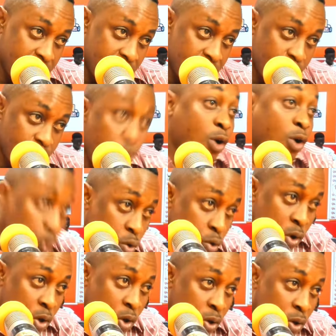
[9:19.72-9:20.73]
Bodu.
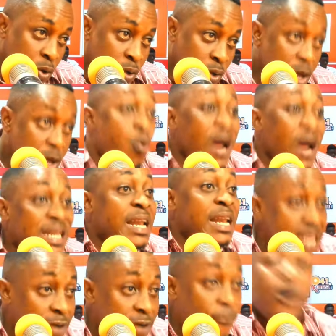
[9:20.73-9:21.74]
He won the league for